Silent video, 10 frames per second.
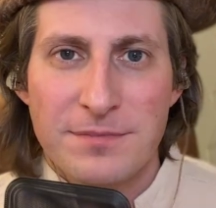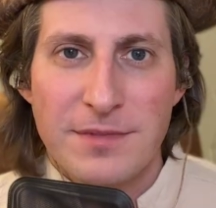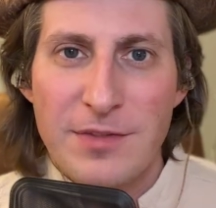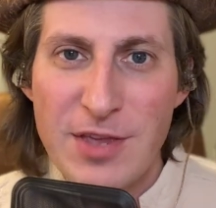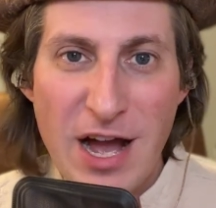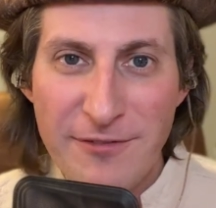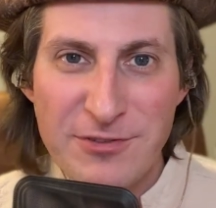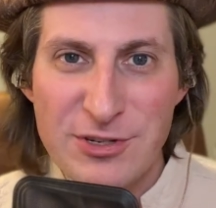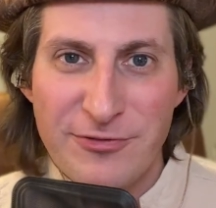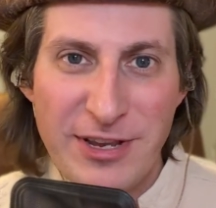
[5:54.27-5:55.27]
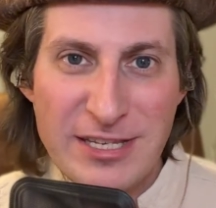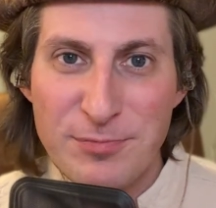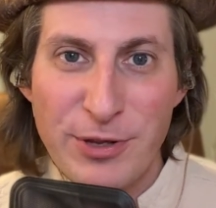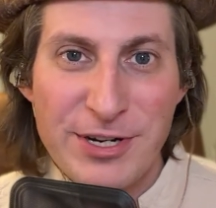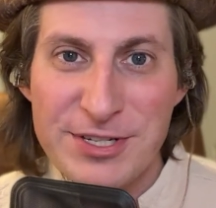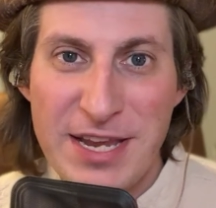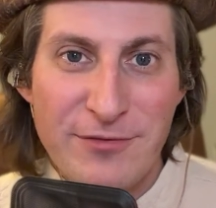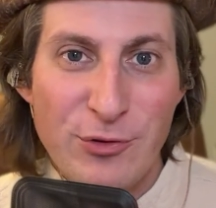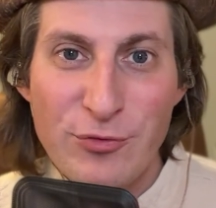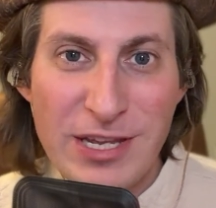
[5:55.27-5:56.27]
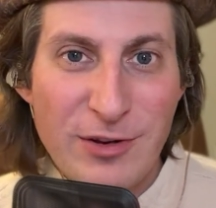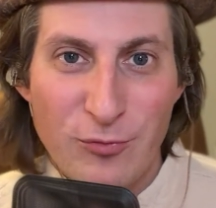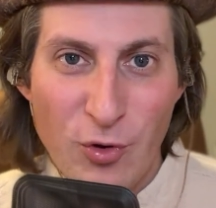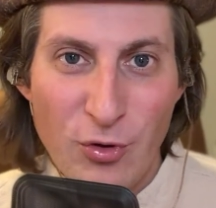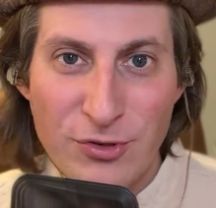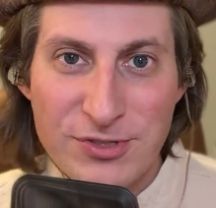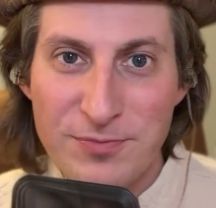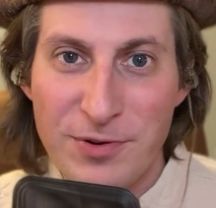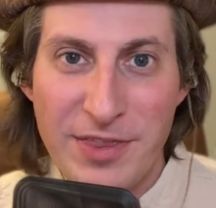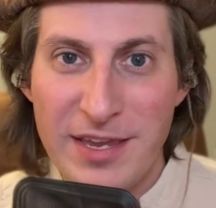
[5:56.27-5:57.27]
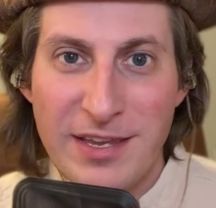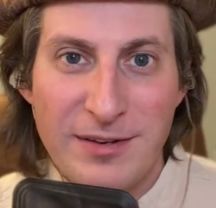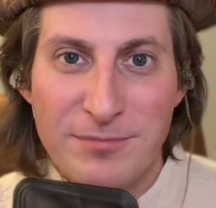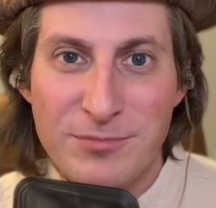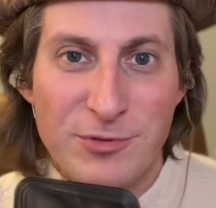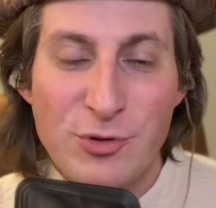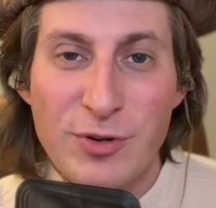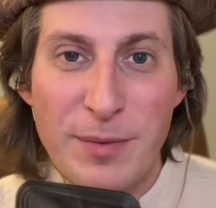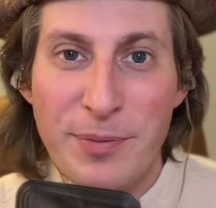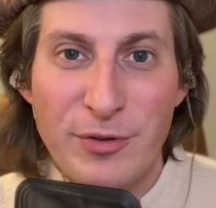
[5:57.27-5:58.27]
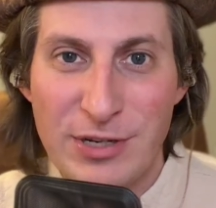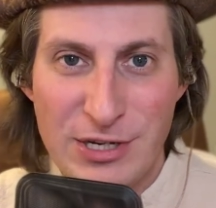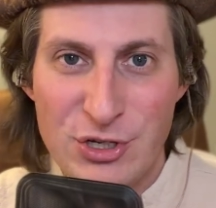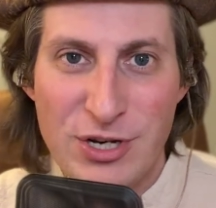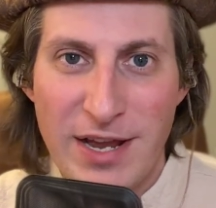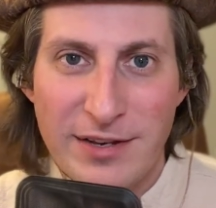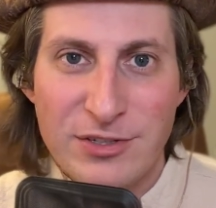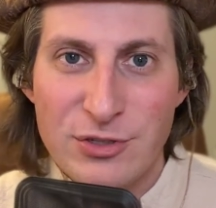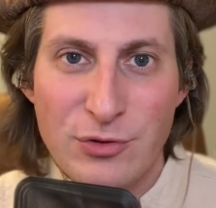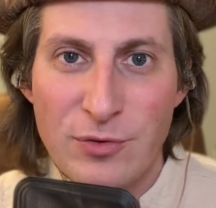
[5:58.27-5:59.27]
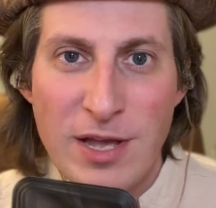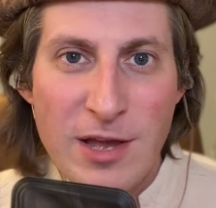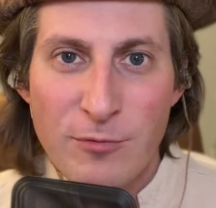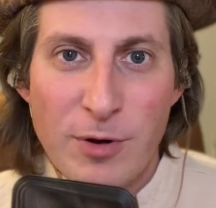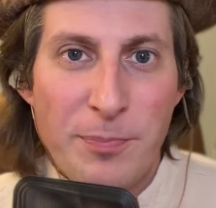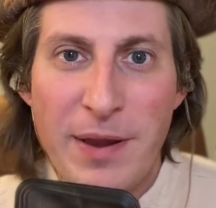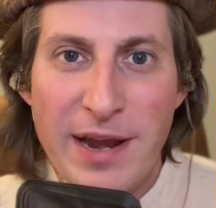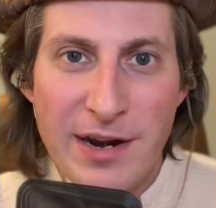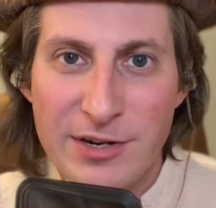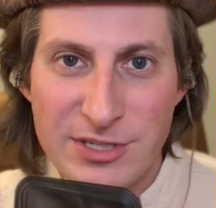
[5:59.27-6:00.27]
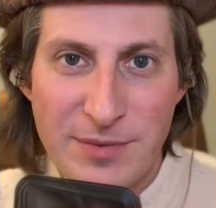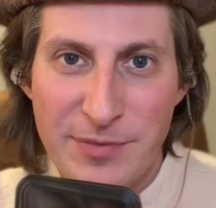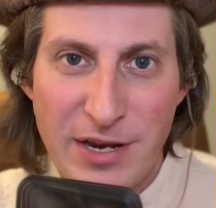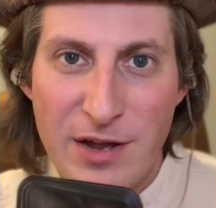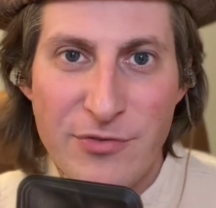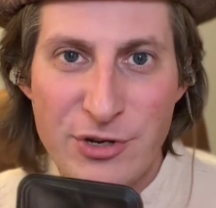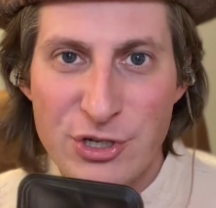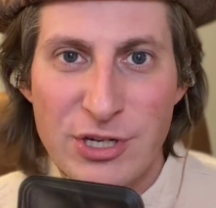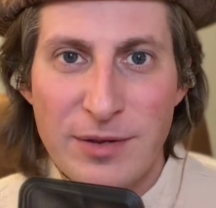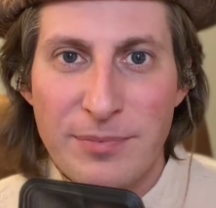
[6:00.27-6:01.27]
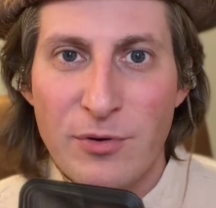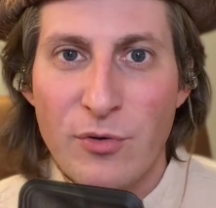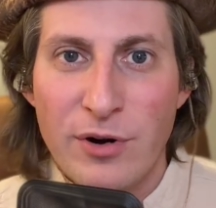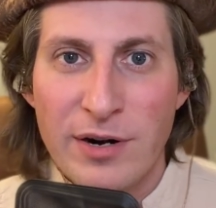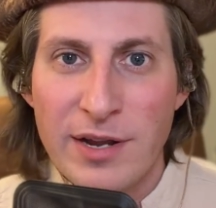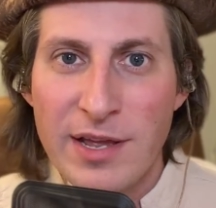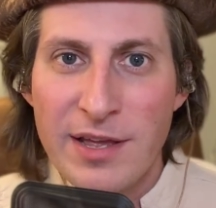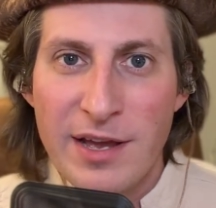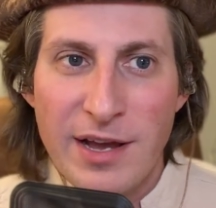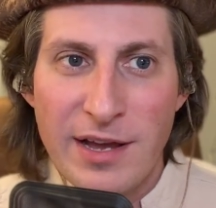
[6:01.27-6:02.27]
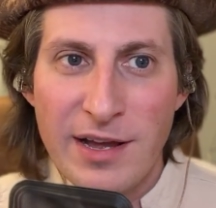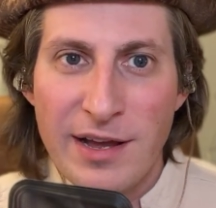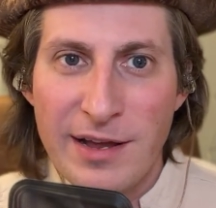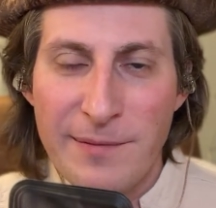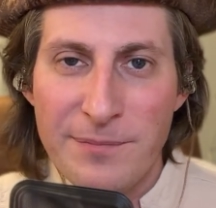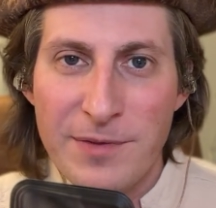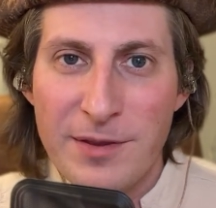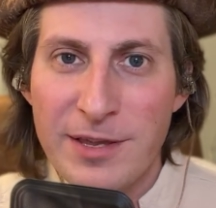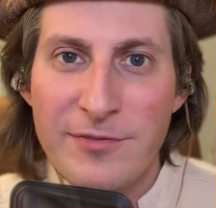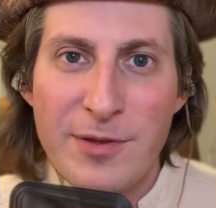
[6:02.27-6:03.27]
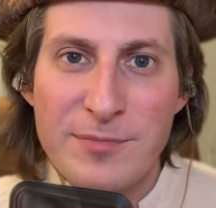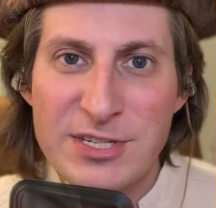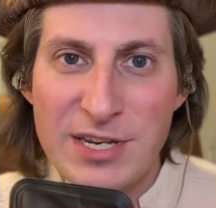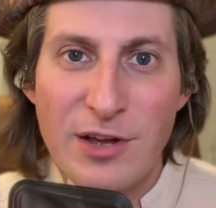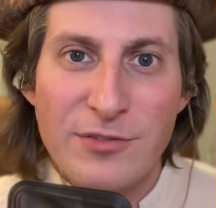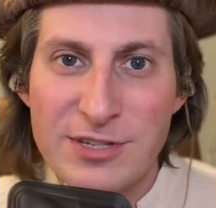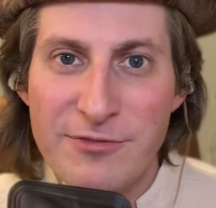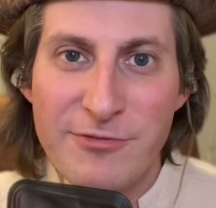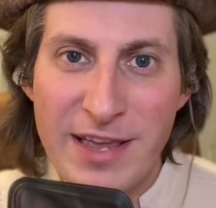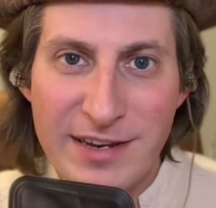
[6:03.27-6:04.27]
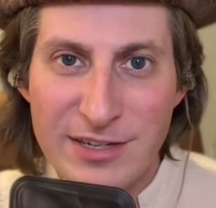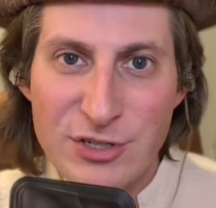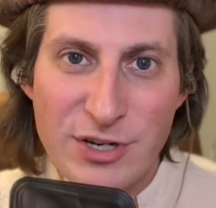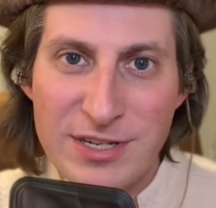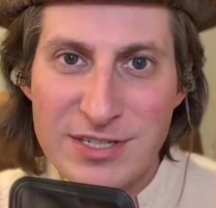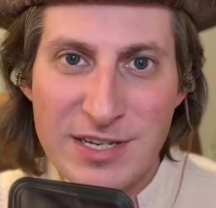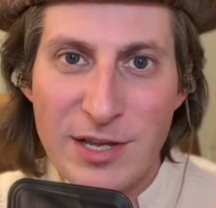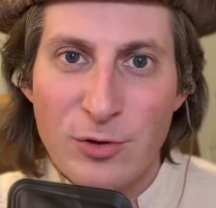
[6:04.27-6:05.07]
In the officer phase, players have unique roles where they can do an ability check to repair something on the ship, or give themselves advantage on a sail